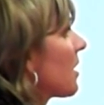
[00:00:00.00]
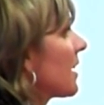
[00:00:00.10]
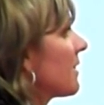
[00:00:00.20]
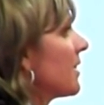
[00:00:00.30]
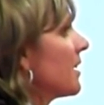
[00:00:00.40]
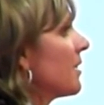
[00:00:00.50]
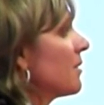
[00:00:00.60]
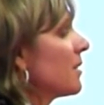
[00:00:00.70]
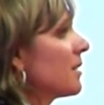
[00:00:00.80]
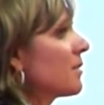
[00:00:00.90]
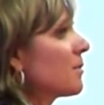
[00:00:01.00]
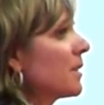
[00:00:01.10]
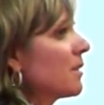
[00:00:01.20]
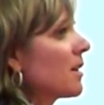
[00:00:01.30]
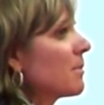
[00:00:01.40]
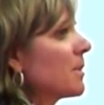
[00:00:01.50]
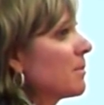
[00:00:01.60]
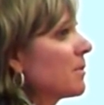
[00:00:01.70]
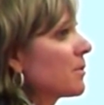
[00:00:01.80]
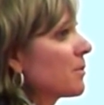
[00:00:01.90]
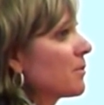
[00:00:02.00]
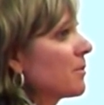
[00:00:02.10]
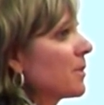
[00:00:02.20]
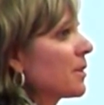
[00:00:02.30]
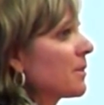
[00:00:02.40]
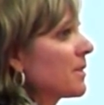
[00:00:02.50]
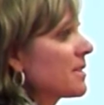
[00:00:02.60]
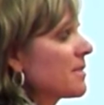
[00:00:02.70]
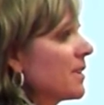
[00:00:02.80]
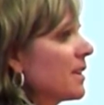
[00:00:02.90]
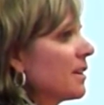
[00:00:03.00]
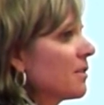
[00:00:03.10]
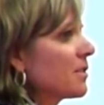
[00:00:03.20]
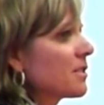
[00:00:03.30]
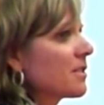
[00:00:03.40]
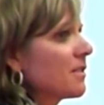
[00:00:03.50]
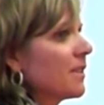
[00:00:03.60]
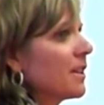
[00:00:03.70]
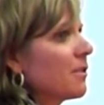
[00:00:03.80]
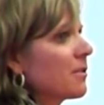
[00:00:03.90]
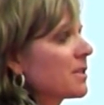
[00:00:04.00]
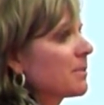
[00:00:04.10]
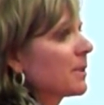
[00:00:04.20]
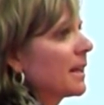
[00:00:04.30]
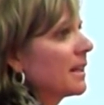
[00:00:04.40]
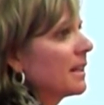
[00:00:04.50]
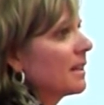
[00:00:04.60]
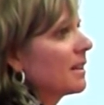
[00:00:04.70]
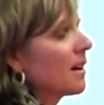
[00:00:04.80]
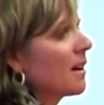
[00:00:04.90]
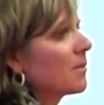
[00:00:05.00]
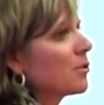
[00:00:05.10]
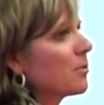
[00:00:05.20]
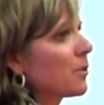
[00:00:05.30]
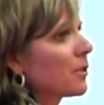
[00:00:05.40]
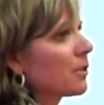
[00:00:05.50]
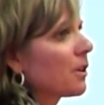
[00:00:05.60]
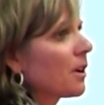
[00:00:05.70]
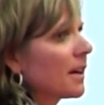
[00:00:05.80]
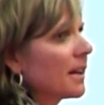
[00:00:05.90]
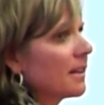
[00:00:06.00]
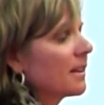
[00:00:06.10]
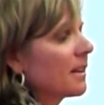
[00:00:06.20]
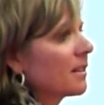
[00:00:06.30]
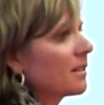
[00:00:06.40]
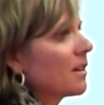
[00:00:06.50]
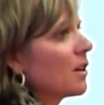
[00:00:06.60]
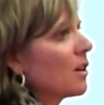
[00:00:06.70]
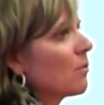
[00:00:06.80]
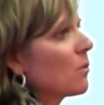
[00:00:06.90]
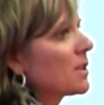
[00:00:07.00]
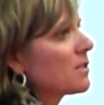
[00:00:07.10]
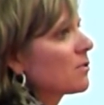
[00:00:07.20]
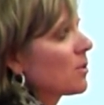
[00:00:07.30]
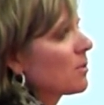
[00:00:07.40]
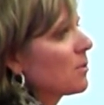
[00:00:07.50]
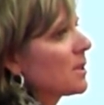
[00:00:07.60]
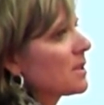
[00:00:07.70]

Crying video, and there'll be a lot of people in the room familiar with this video. It's just a video explaining newborn crying and what's normal,